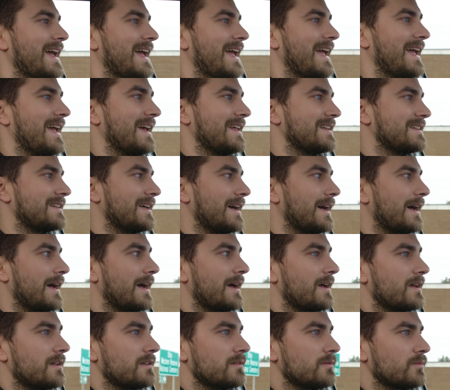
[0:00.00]
And
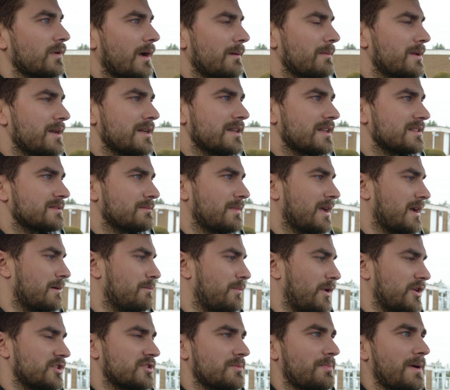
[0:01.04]
well, I mean, it doesn't make a
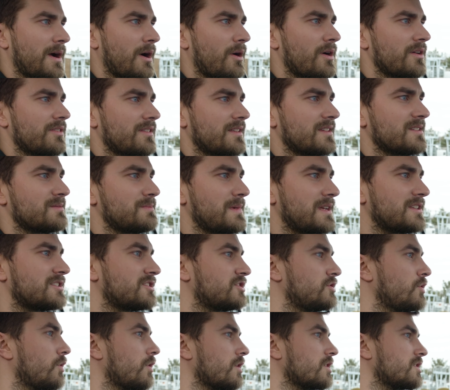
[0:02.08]
bunch of power. I think this makes
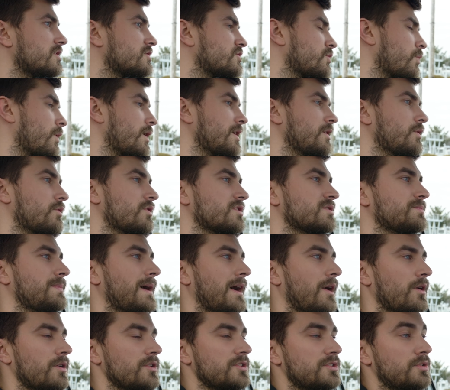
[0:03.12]
220
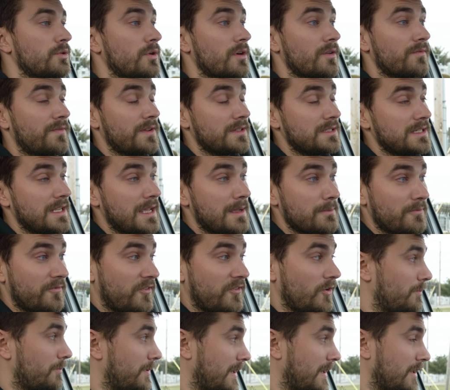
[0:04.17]
horsepower and 258
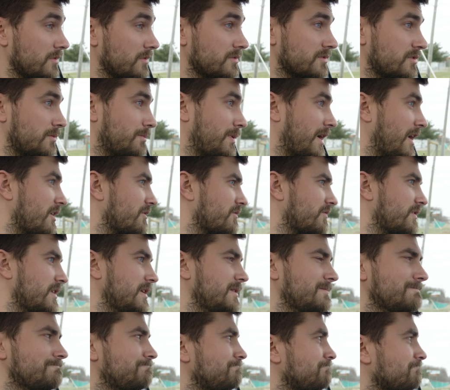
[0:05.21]
foot-pounds or pound-feet.